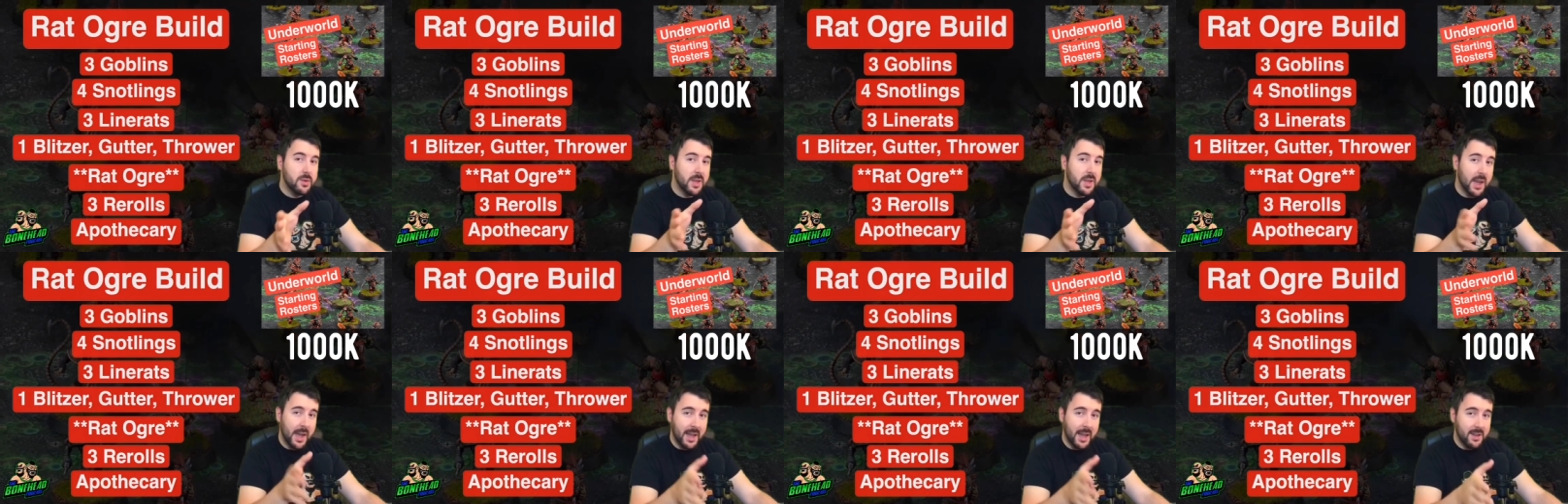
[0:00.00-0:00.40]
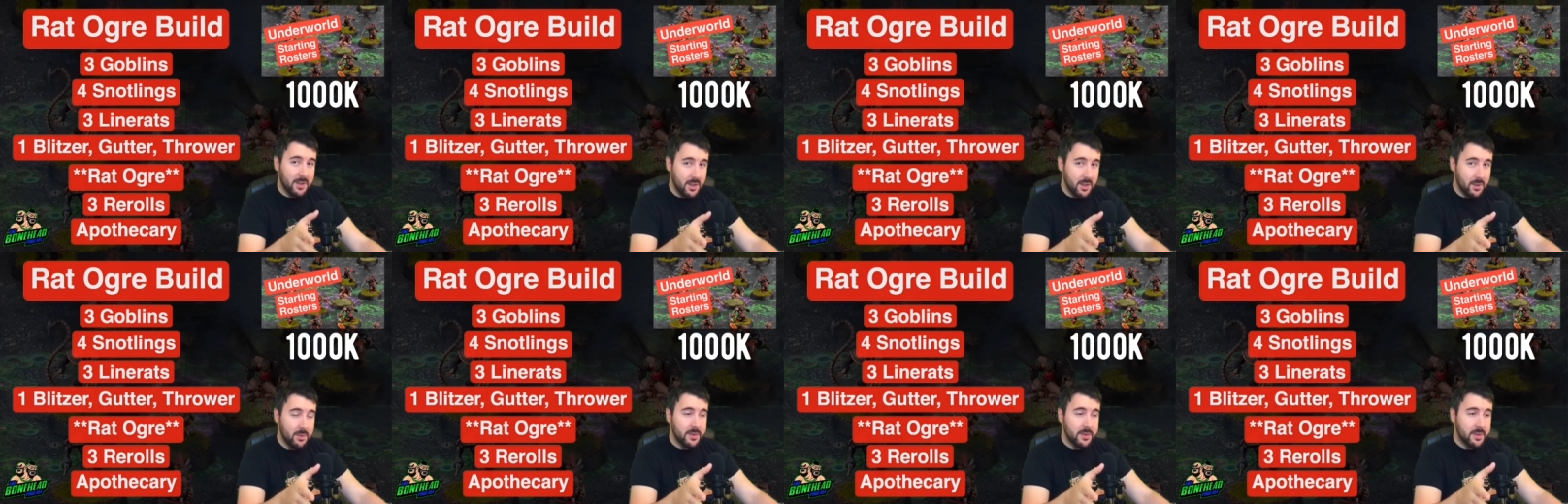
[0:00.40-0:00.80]

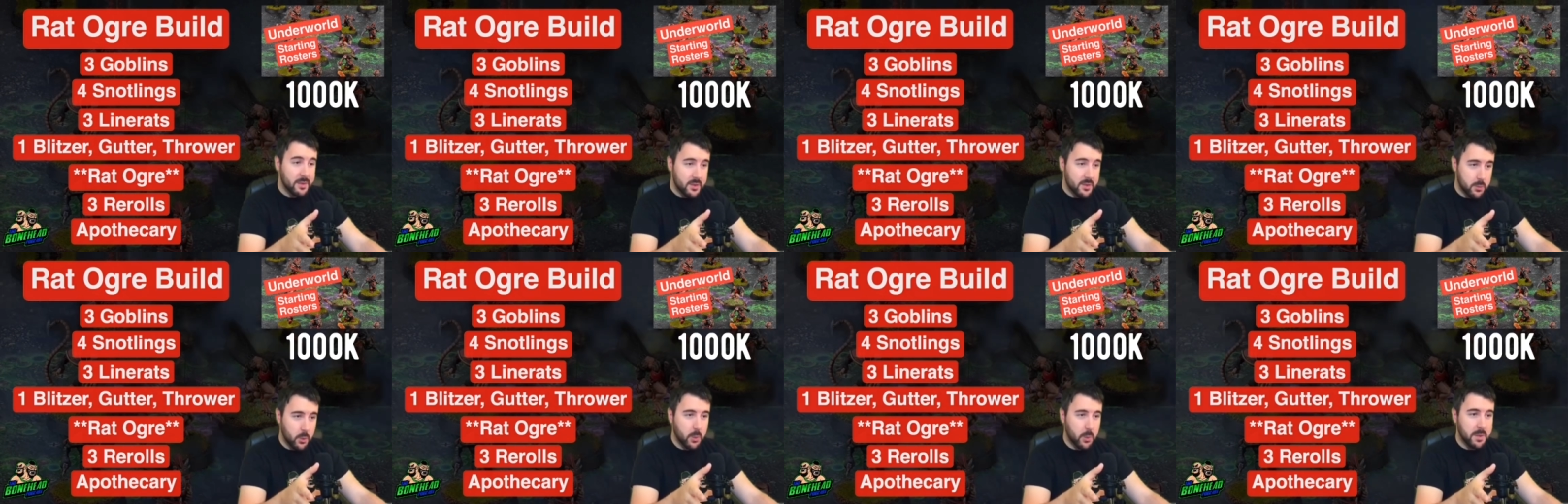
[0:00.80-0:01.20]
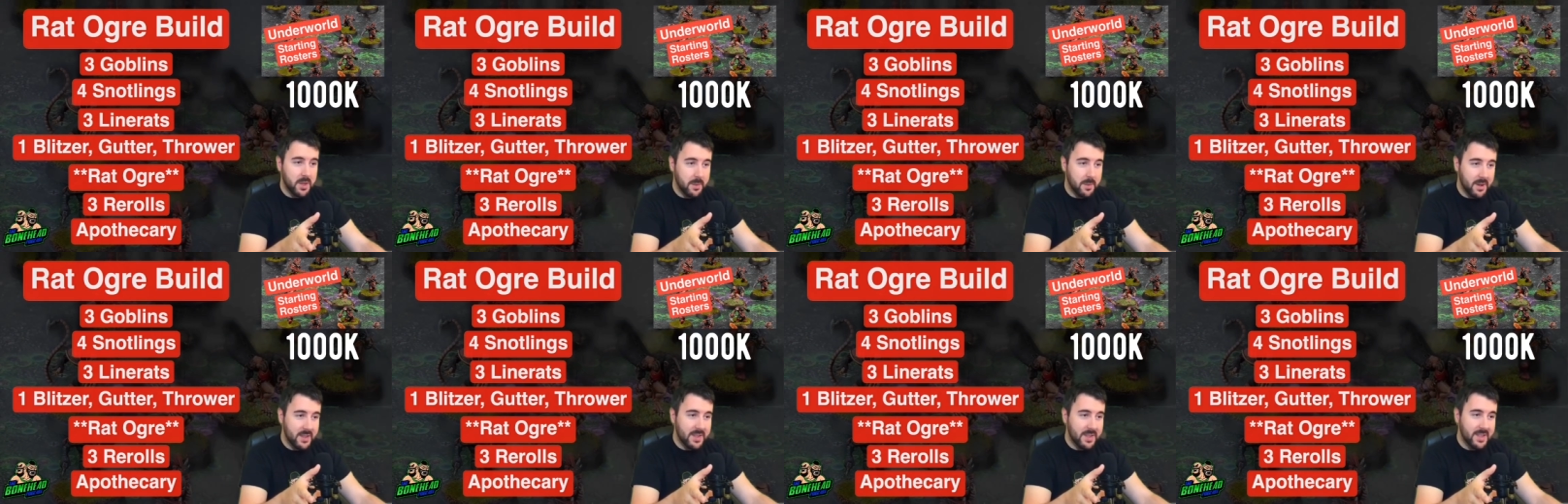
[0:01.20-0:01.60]
can use the
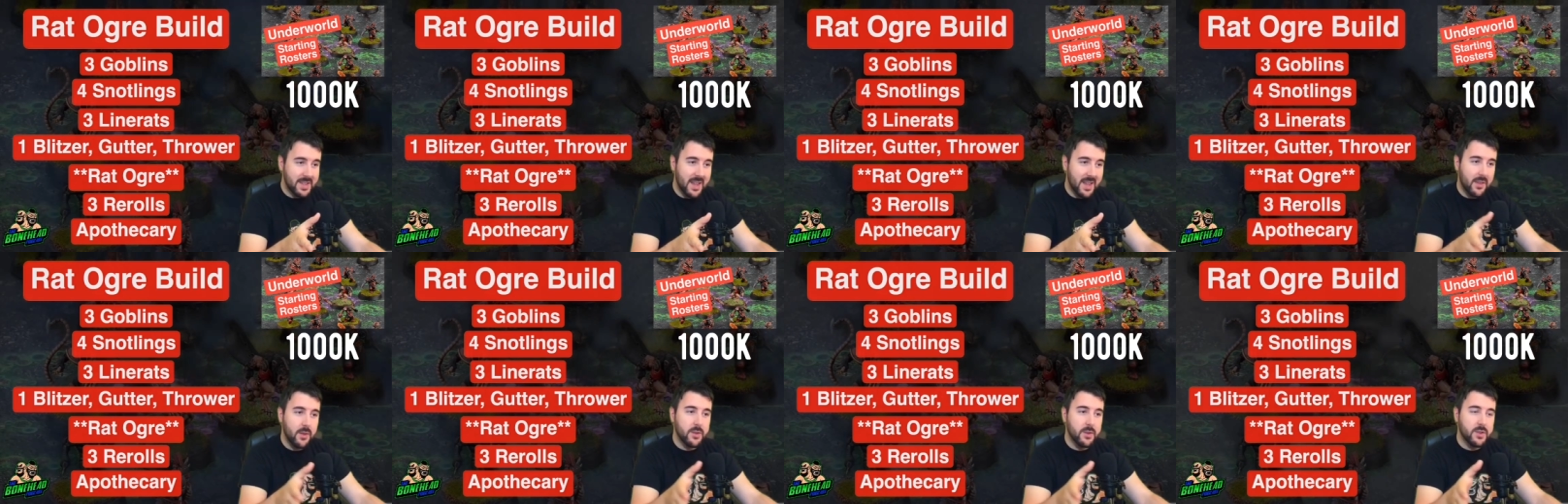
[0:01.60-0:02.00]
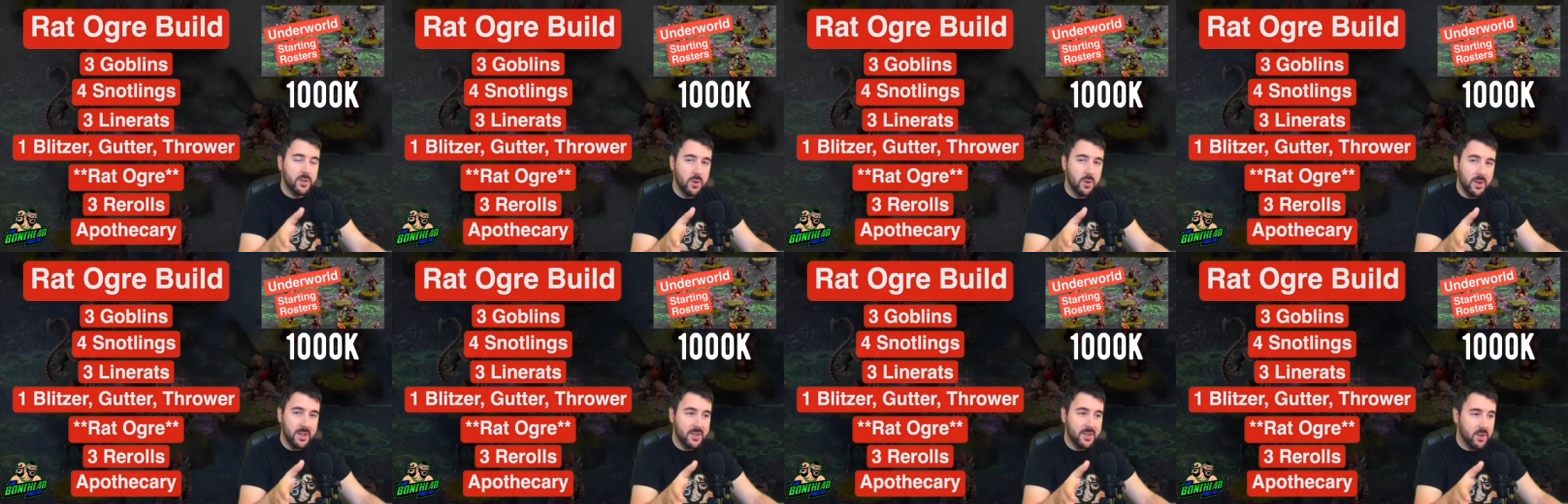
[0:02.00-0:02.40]
swarming ability to get those
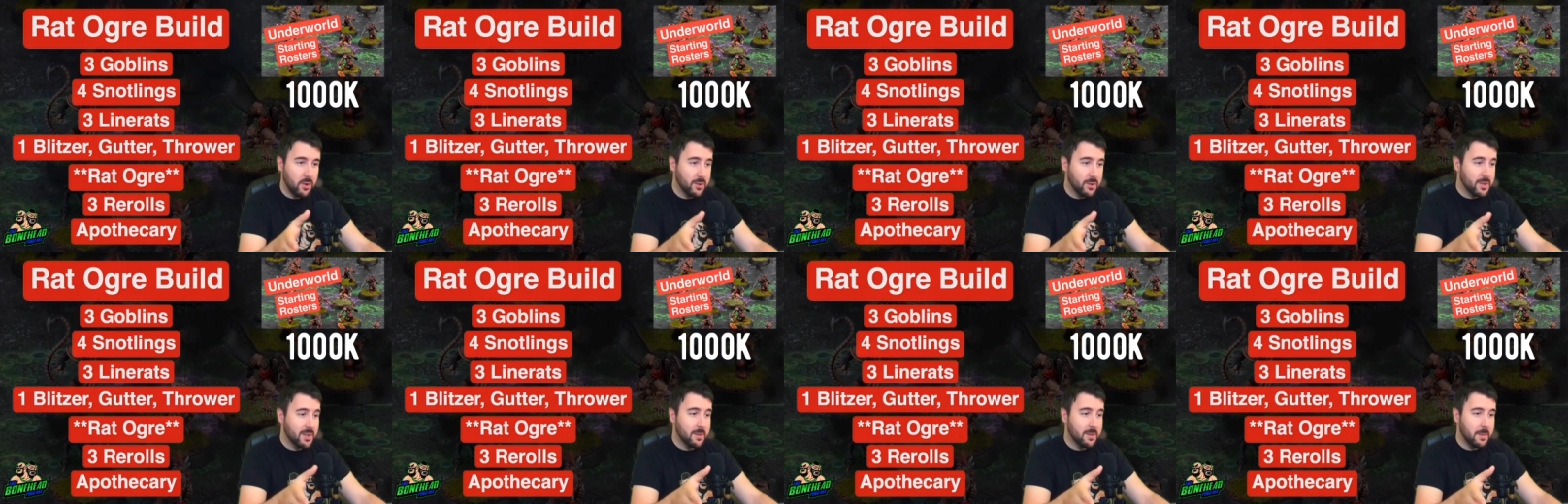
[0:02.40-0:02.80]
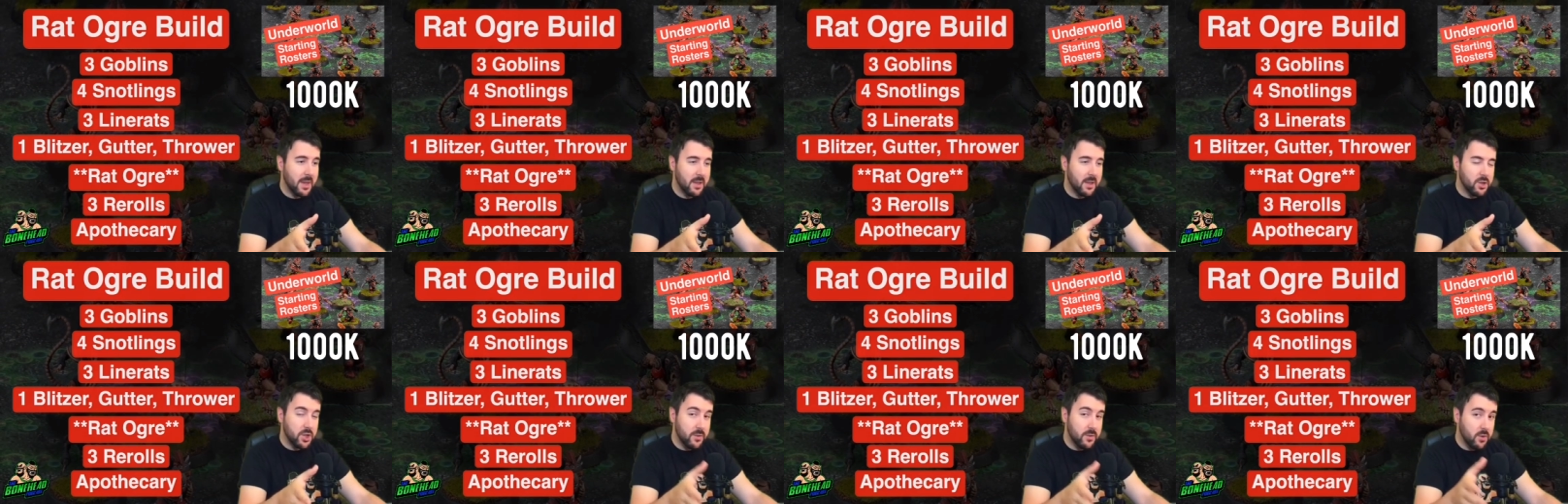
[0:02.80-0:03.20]
snotlings onto the
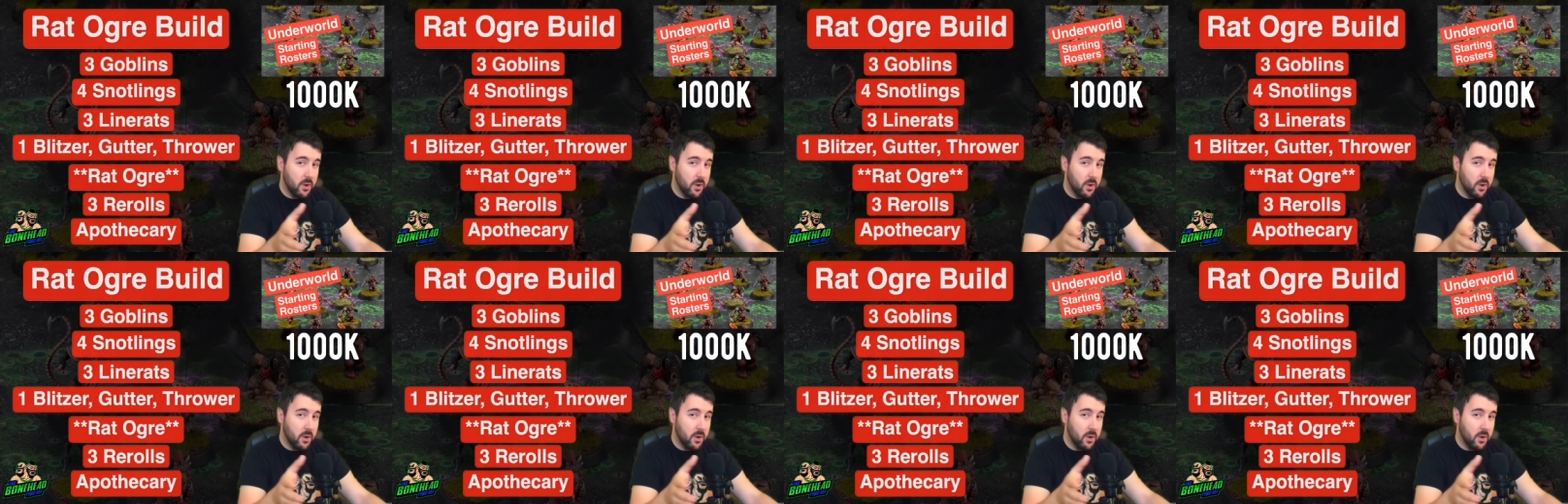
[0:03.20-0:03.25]
pitch.